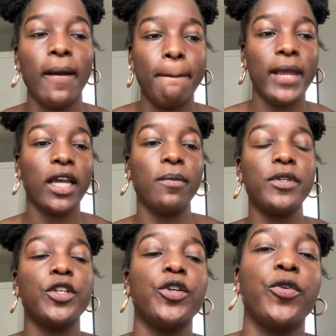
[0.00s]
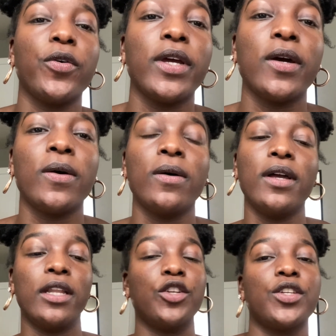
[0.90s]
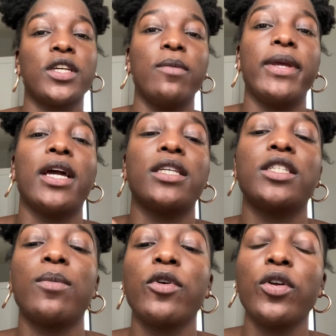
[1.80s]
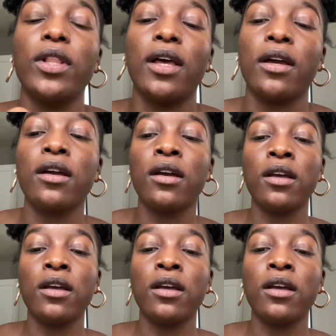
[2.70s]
makeup tutorial and it's just going to be a summer look.